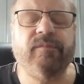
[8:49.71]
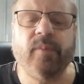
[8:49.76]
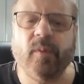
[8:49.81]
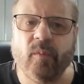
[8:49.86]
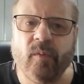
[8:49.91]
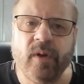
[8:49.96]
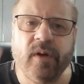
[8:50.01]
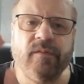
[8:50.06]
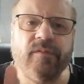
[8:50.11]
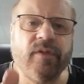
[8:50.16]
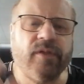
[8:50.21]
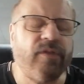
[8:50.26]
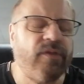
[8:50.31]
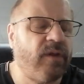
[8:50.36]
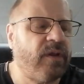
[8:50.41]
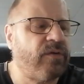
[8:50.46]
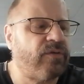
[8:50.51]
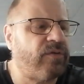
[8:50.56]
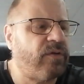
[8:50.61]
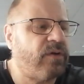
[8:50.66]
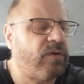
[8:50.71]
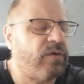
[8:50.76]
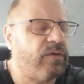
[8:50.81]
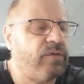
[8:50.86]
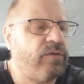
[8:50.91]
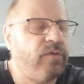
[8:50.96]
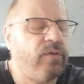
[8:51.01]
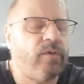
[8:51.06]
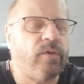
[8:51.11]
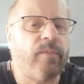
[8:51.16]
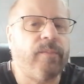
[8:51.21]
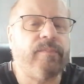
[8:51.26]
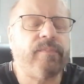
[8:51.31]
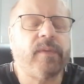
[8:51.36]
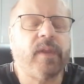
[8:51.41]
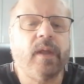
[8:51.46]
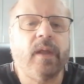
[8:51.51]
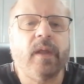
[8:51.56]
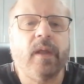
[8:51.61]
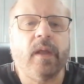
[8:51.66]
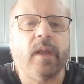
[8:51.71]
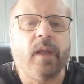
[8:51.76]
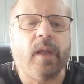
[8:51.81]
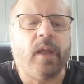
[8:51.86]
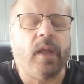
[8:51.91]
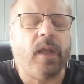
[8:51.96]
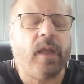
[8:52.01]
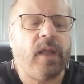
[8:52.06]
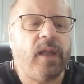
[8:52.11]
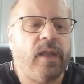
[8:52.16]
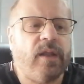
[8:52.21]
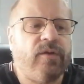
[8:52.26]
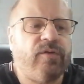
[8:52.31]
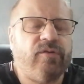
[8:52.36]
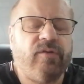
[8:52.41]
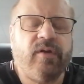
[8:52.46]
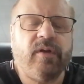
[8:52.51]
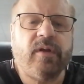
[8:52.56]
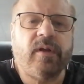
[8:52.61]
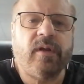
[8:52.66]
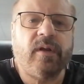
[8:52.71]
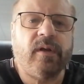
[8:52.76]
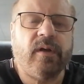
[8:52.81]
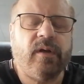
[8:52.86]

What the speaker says: But one of the things she could do is she